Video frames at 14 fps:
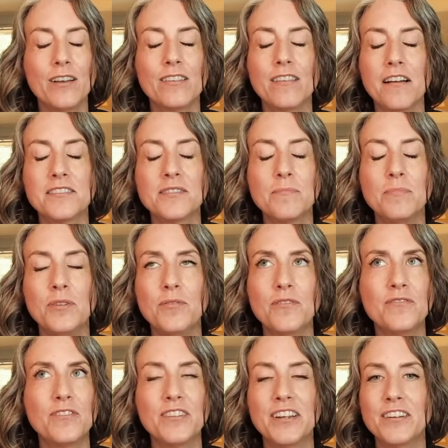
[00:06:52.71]
Lots of
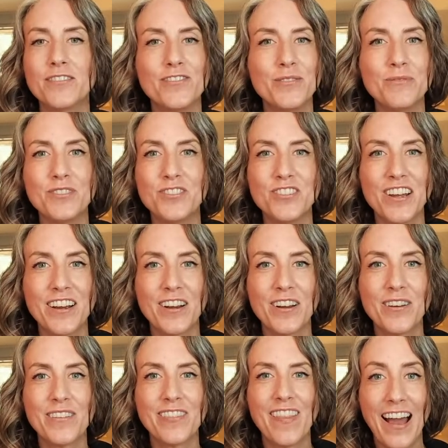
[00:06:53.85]
beautiful energy was
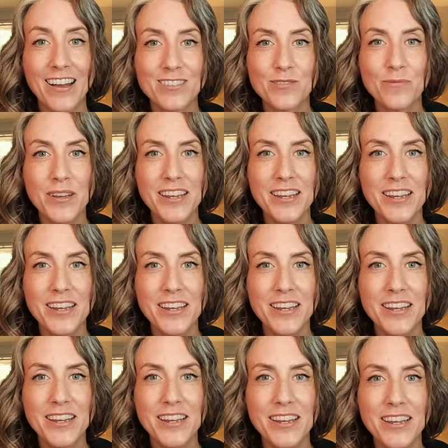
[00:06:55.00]
shared last weekend,
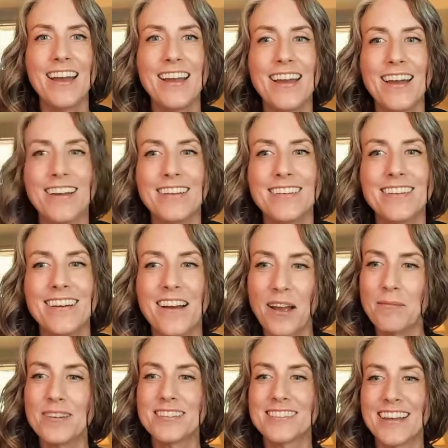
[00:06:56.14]
and I'm
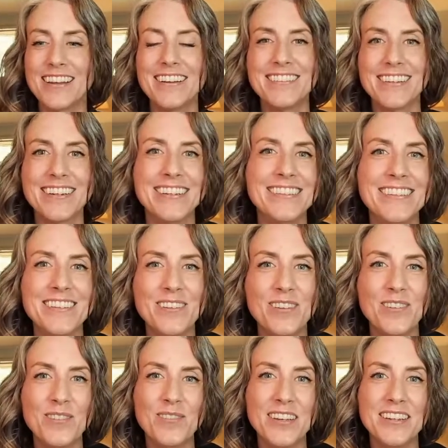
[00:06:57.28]
excited to continue to
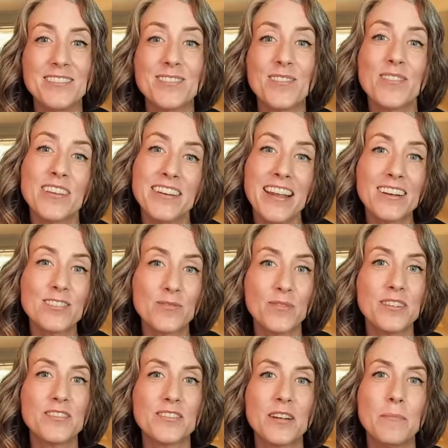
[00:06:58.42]
do these. So the next one
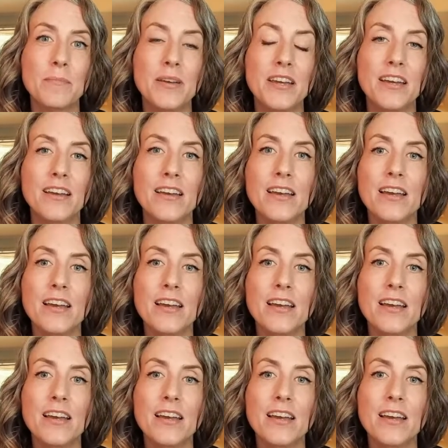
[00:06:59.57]
is going to be